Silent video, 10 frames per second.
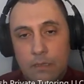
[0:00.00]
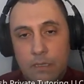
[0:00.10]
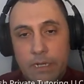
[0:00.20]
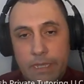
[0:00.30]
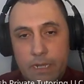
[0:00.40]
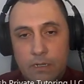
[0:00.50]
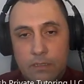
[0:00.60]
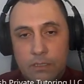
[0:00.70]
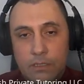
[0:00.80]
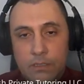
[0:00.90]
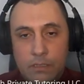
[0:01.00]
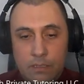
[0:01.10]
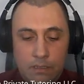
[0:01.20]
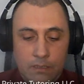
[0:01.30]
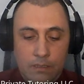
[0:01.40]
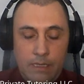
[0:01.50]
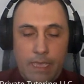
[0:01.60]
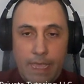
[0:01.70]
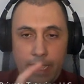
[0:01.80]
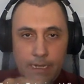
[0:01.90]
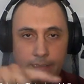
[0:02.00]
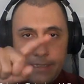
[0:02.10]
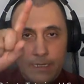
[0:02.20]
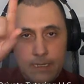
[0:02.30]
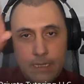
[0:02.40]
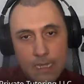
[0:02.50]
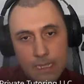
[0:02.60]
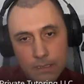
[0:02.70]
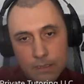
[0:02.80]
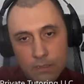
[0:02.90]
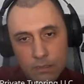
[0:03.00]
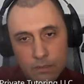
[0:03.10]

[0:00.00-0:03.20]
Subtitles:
English, enter in,